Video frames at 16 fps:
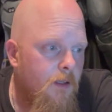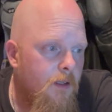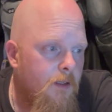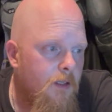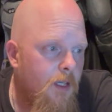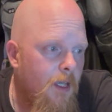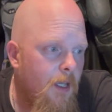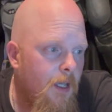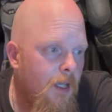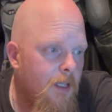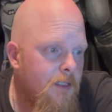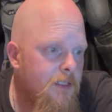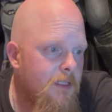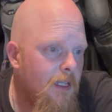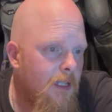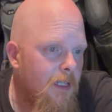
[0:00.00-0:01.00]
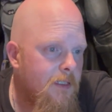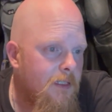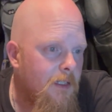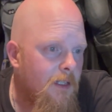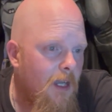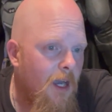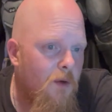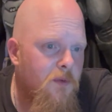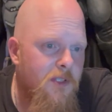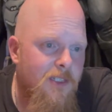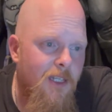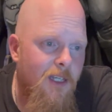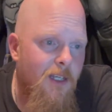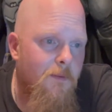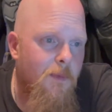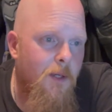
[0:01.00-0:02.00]
Yeah, I'd say that's it. I was
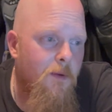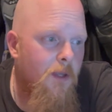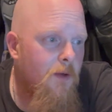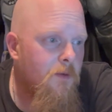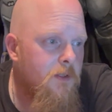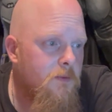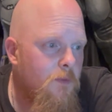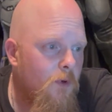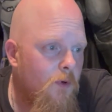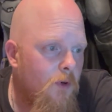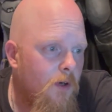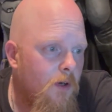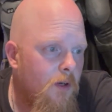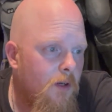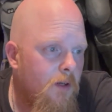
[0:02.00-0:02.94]
thinking maybe there was more.